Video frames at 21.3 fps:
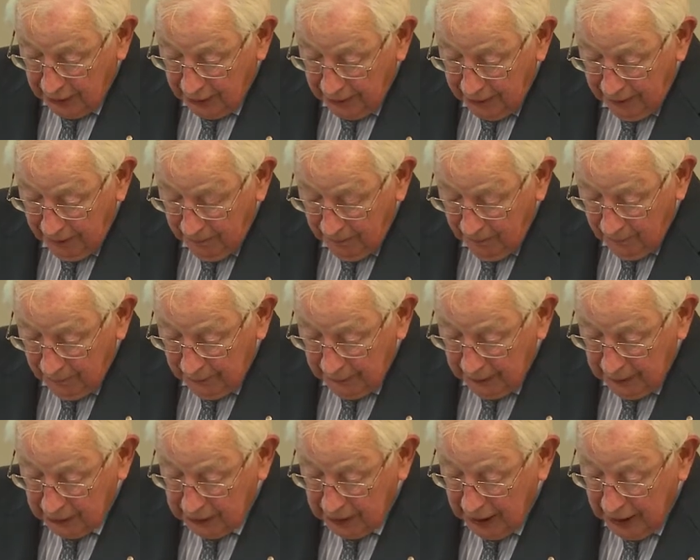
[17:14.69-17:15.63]
As the
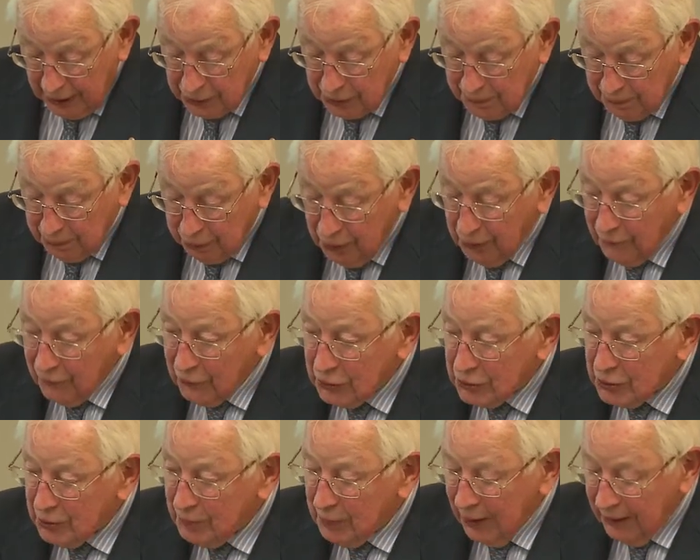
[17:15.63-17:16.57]
authors say,
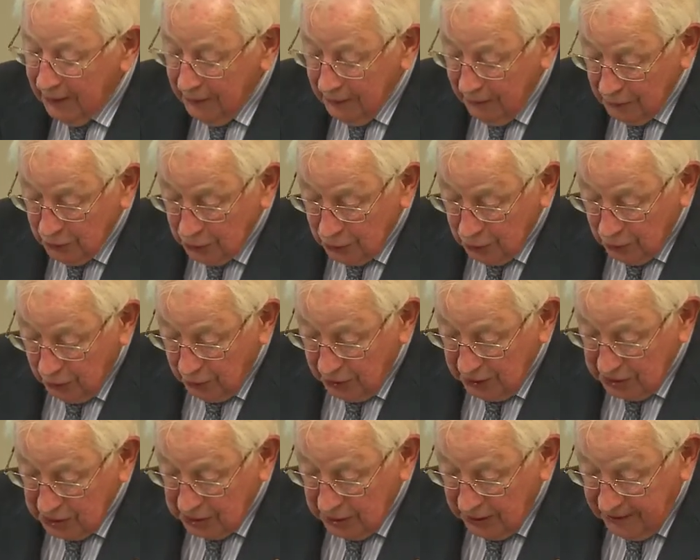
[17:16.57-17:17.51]
it has
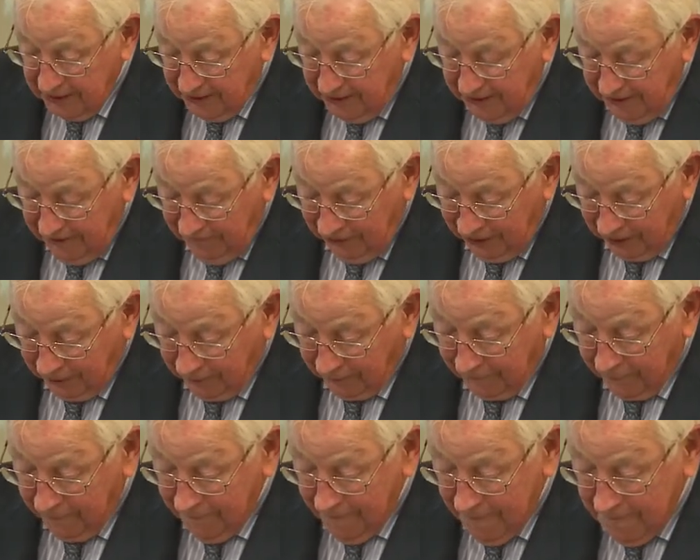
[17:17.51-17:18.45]
proven to be
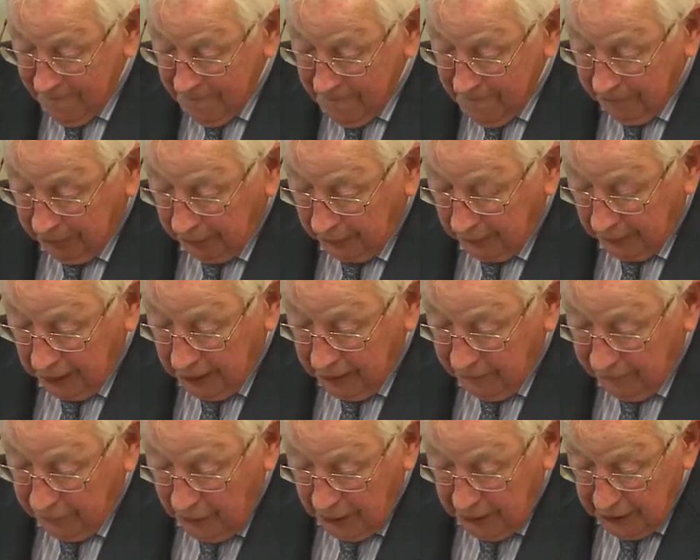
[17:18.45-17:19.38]
notoriously
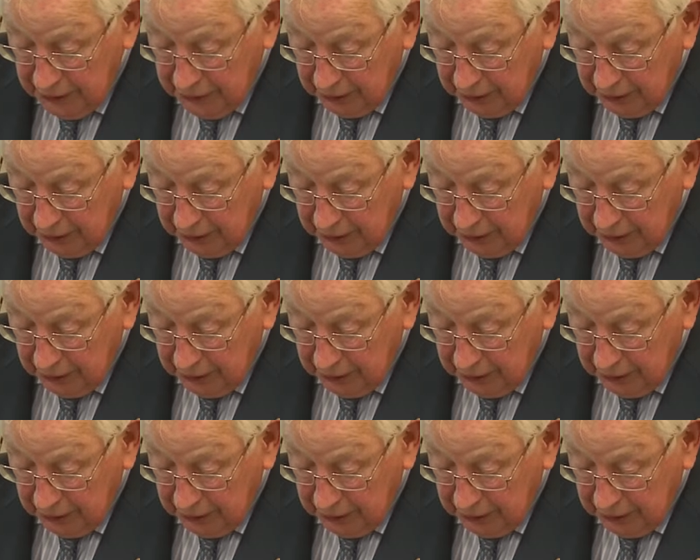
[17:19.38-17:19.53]
difficult